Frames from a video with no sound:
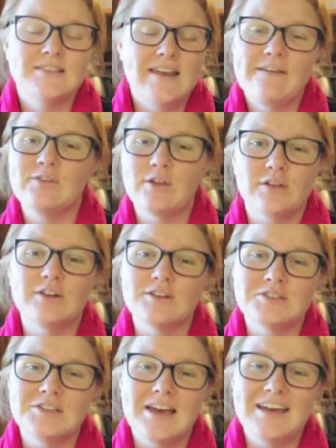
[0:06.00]
never
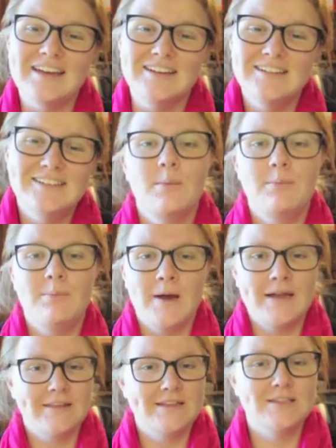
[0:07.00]
Thursday.
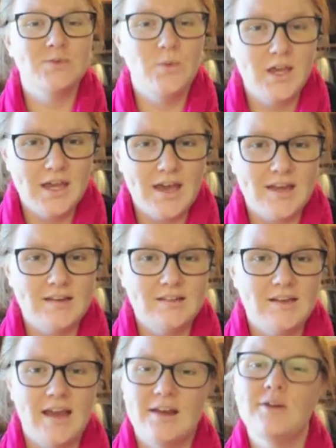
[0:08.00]
But this
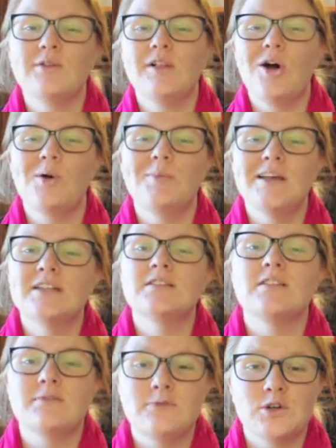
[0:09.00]
weekend at Oklahoma, it's
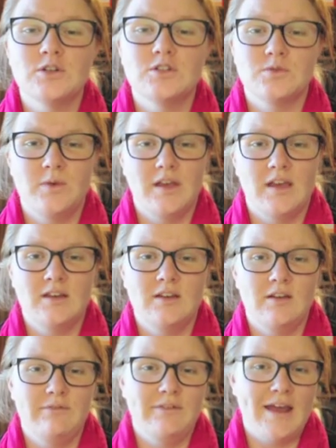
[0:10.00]
the first weekend
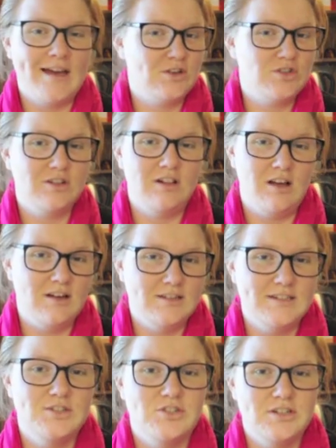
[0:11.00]
of national
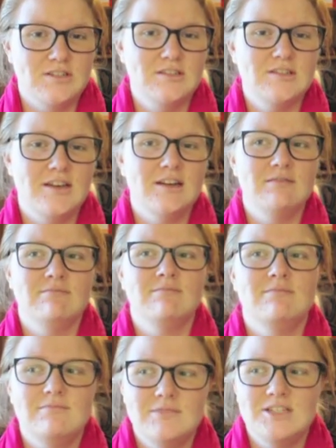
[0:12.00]
auditions. And it,
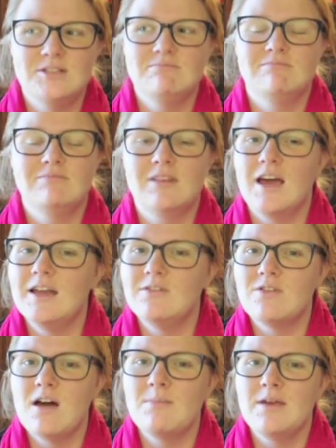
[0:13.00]
kind
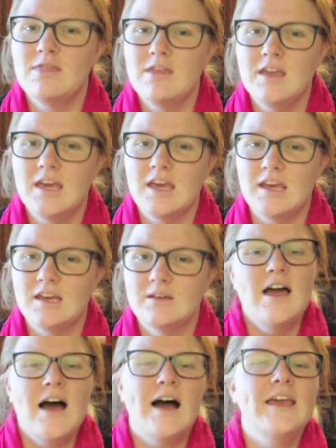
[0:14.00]
of got me thinking.
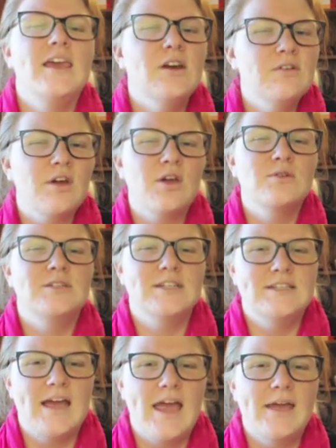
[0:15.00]
A year ago
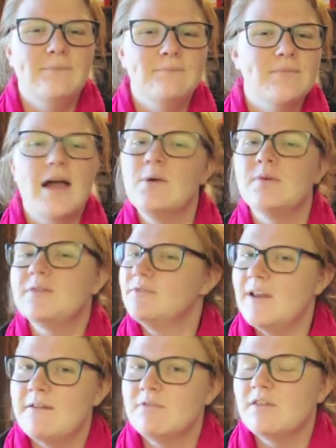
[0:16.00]
today, I would have
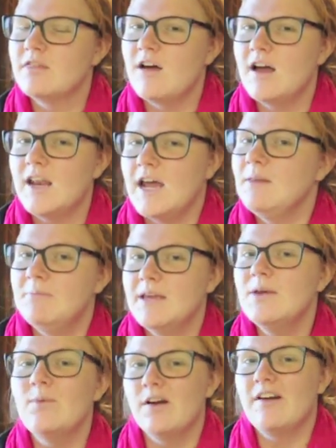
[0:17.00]
never thought I'd
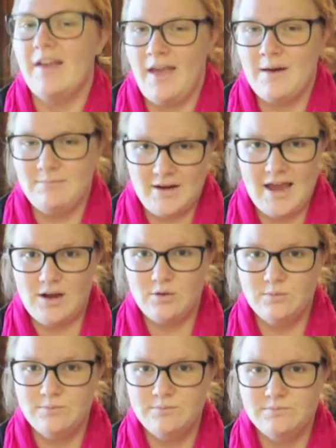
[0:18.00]
be where I am now.
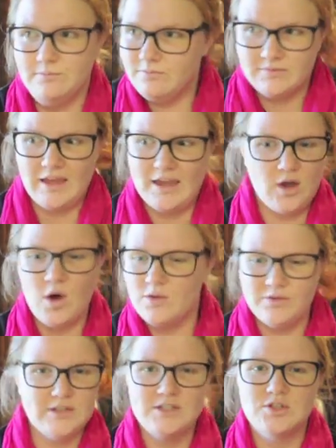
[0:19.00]
Like,
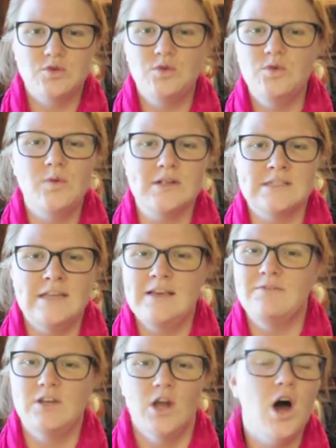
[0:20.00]
this school wasn't
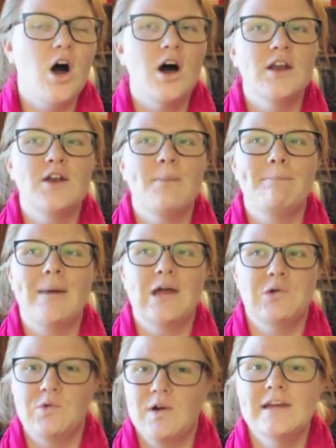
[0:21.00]
even on my
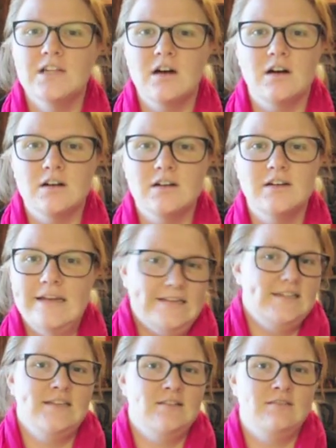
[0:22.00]
radar.
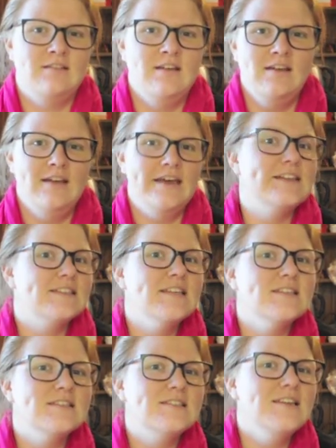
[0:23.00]
It didn't
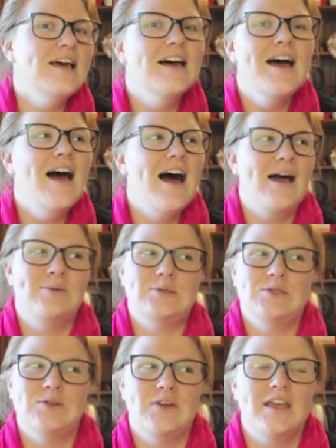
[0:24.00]
exist. I
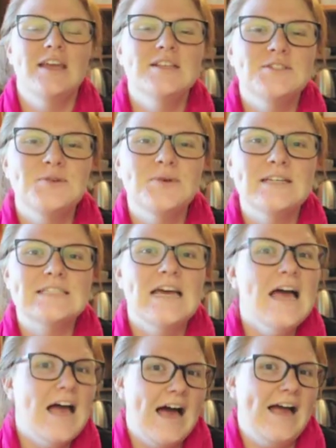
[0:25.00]
wasn't looking into it.
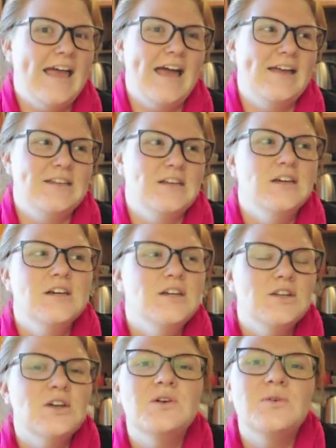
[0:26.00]
I had
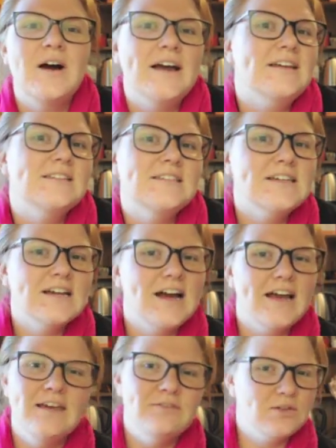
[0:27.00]
no idea
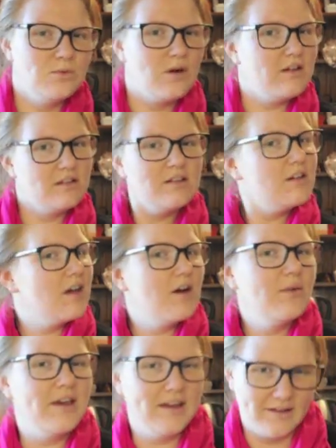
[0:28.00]
I even wanted to
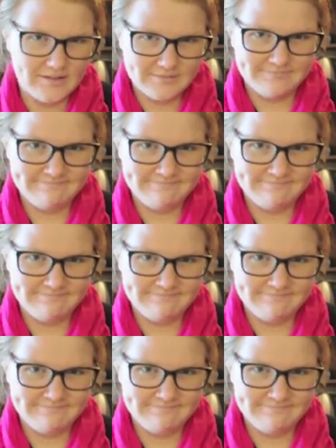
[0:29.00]
go here.